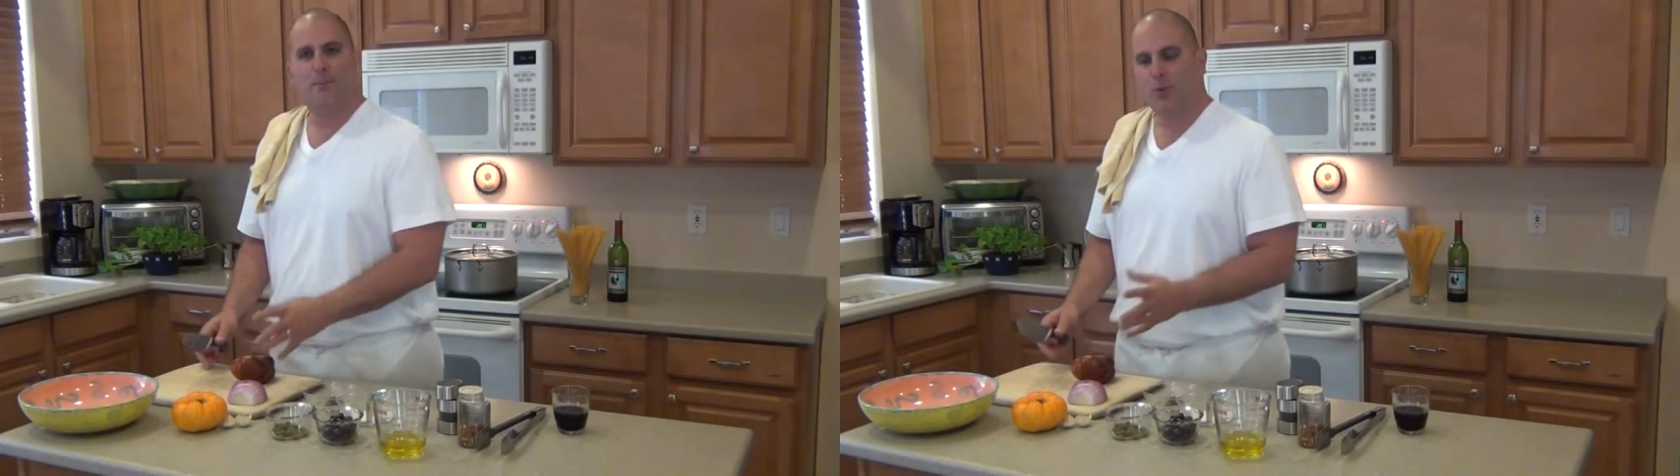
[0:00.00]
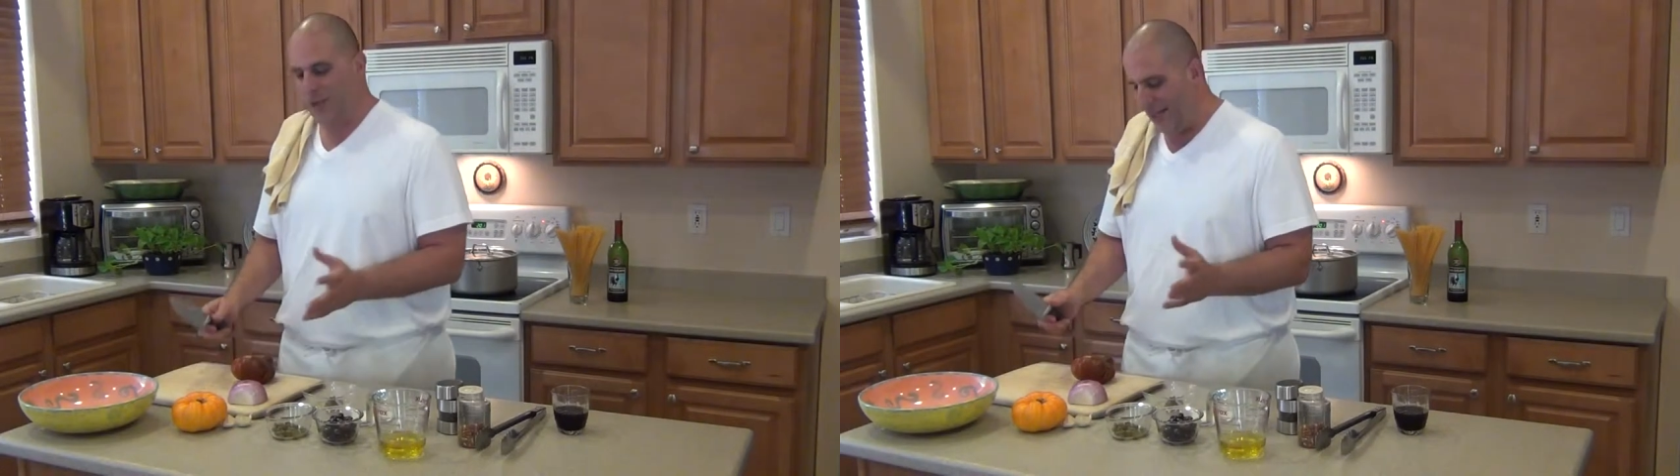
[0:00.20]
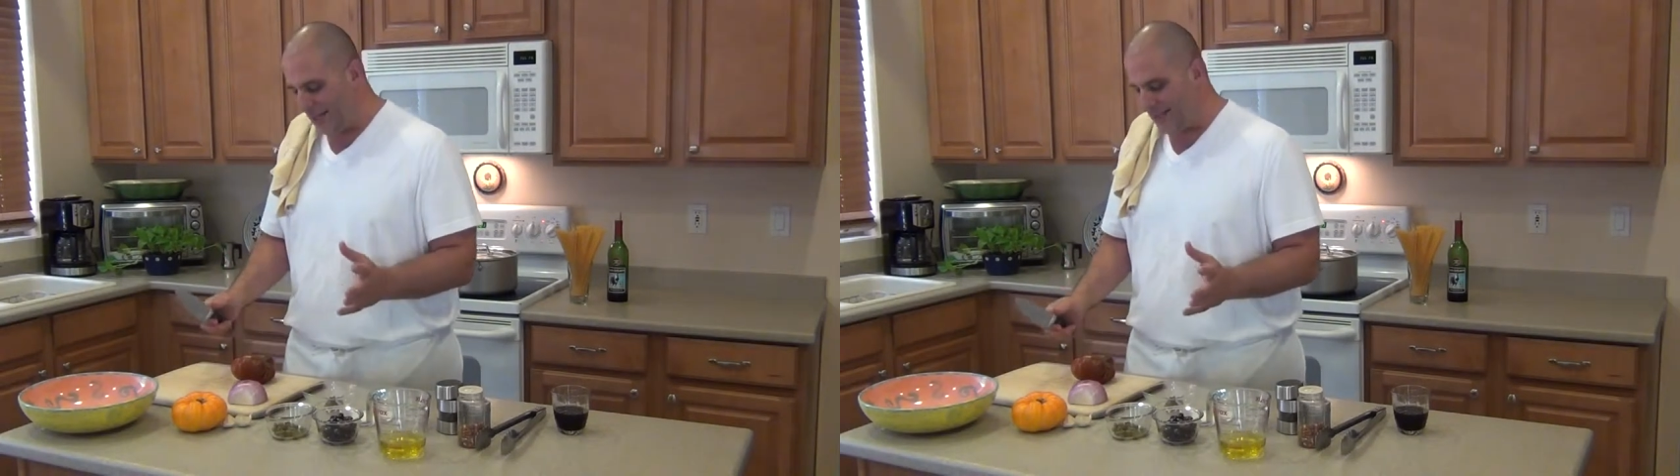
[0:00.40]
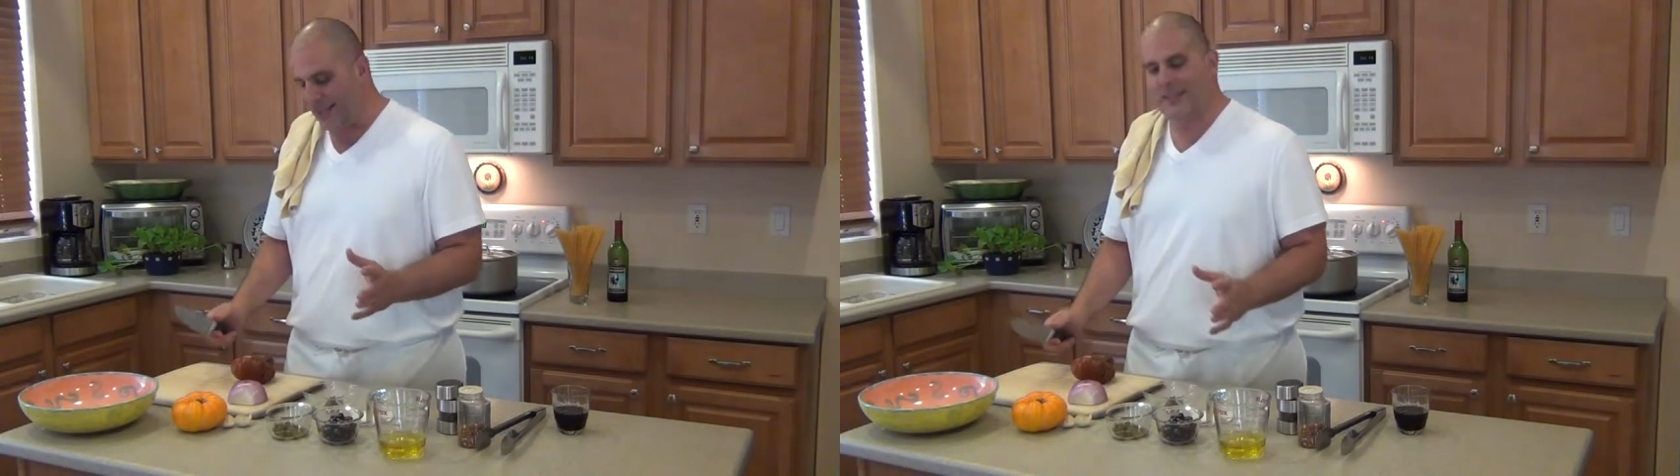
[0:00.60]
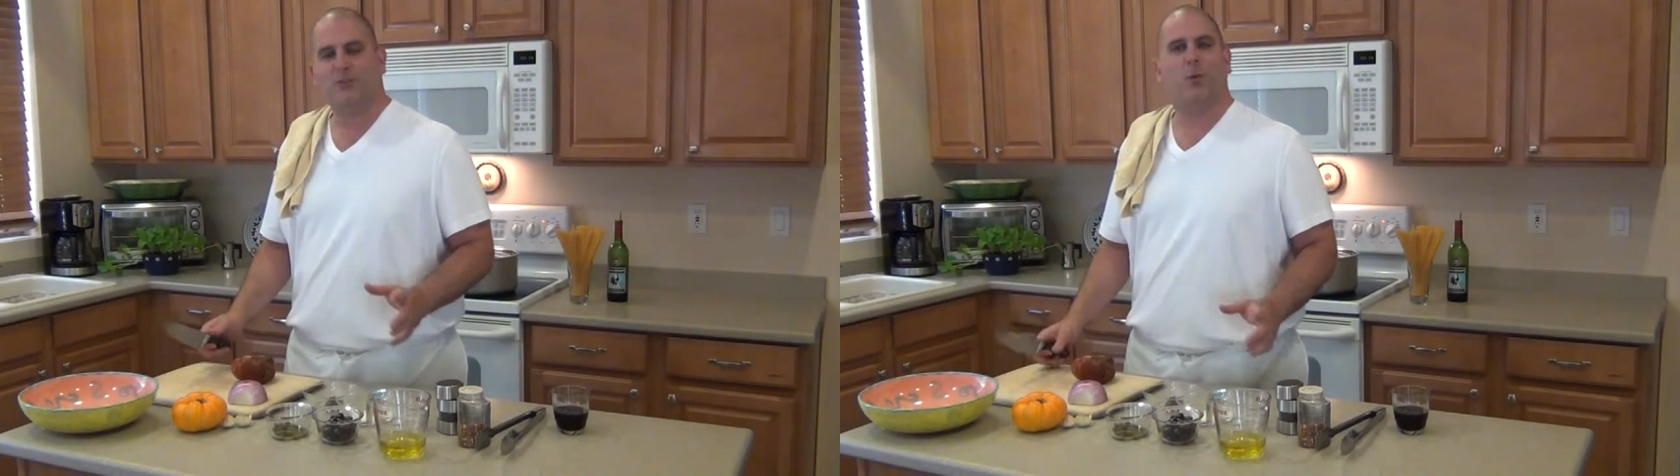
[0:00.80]

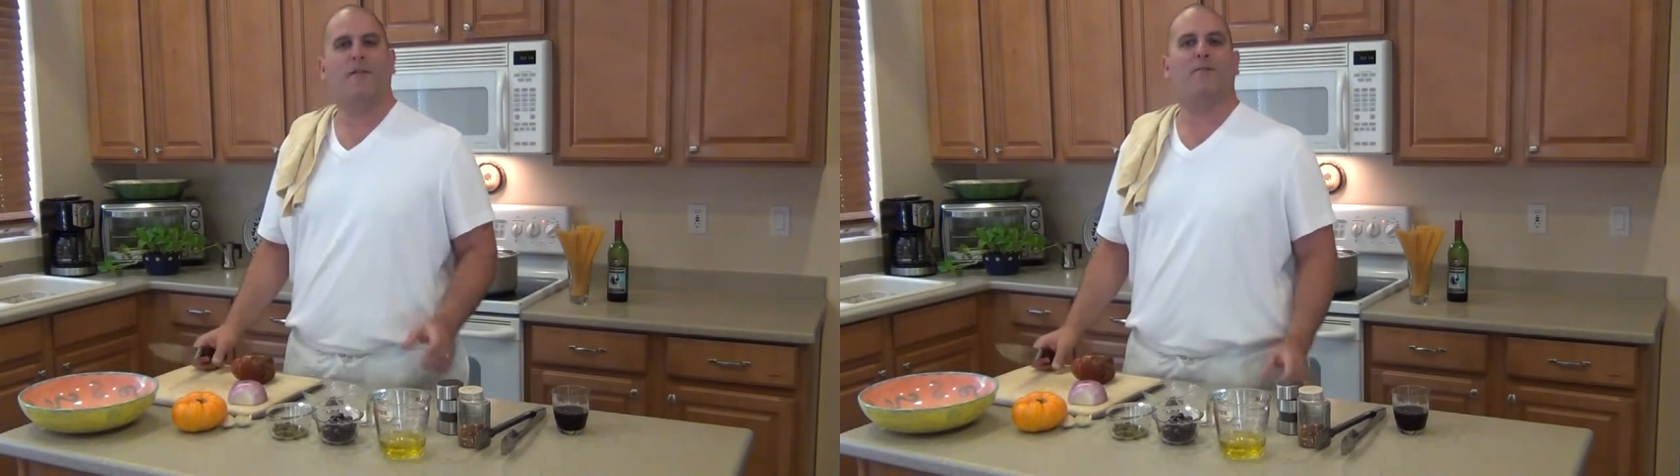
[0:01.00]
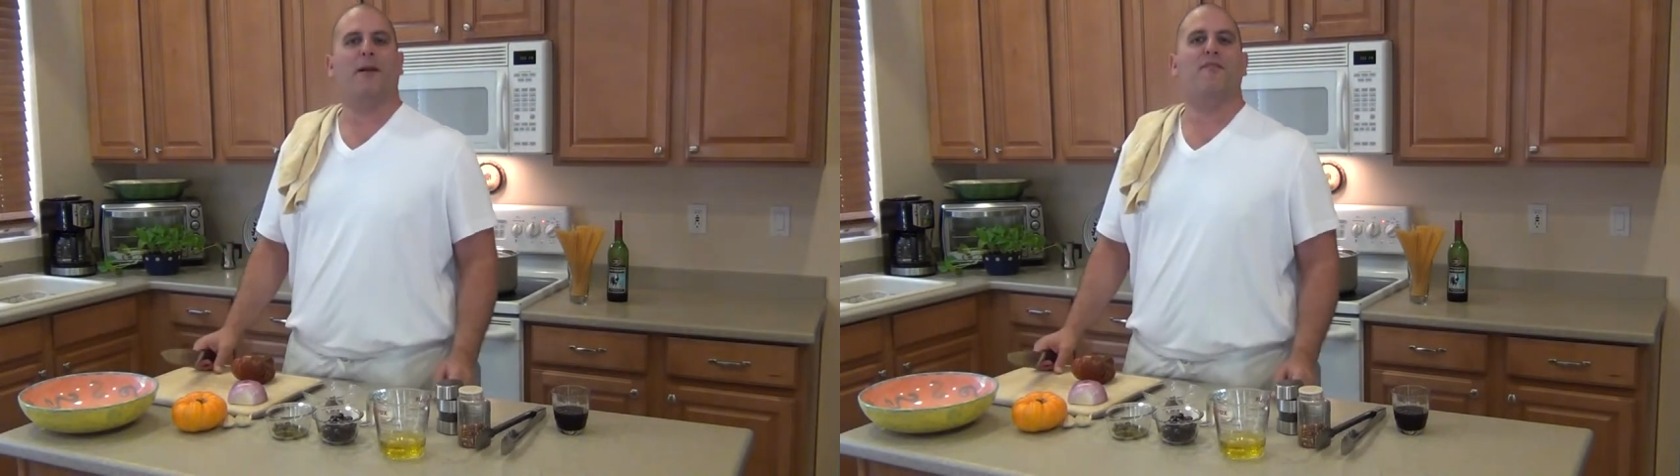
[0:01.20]
Puttanesca is one of my